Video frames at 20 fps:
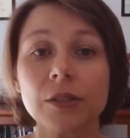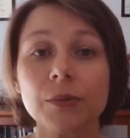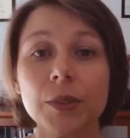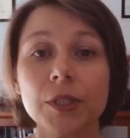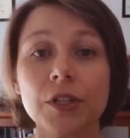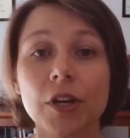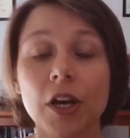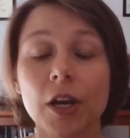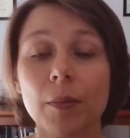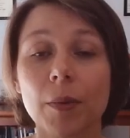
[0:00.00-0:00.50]
As we
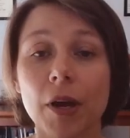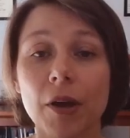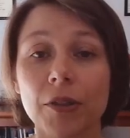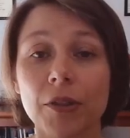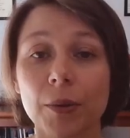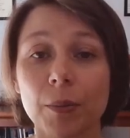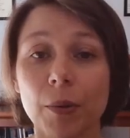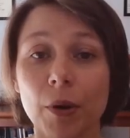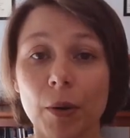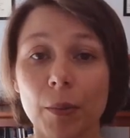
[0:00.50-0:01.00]
talk
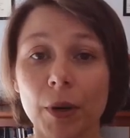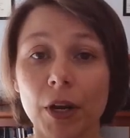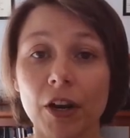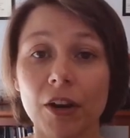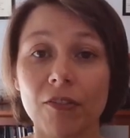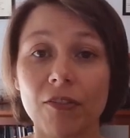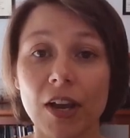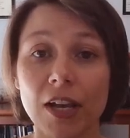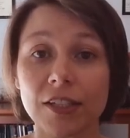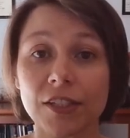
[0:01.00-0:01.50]
about the
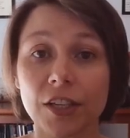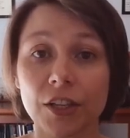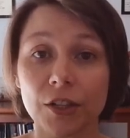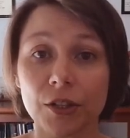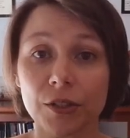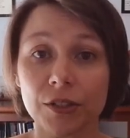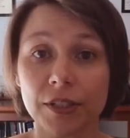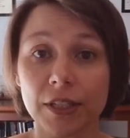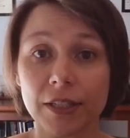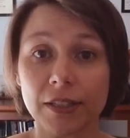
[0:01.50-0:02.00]
pulmonary
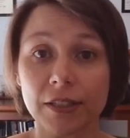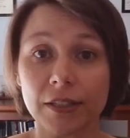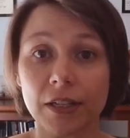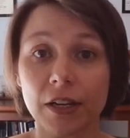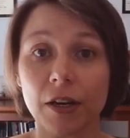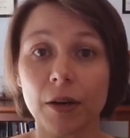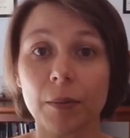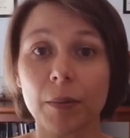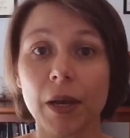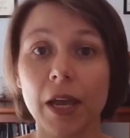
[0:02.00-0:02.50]
vascular
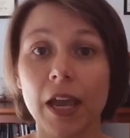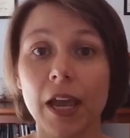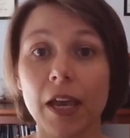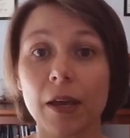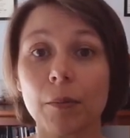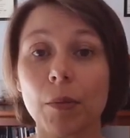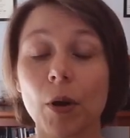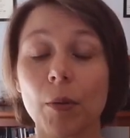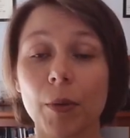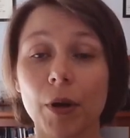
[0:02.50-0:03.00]
system
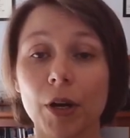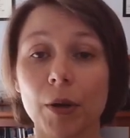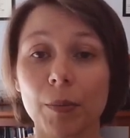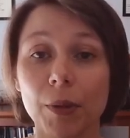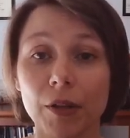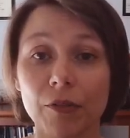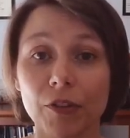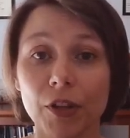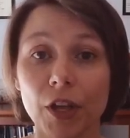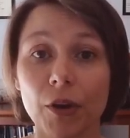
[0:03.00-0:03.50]
and pulmonary
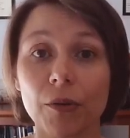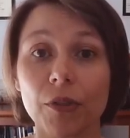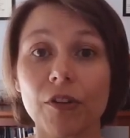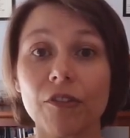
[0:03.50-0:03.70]
blood flow,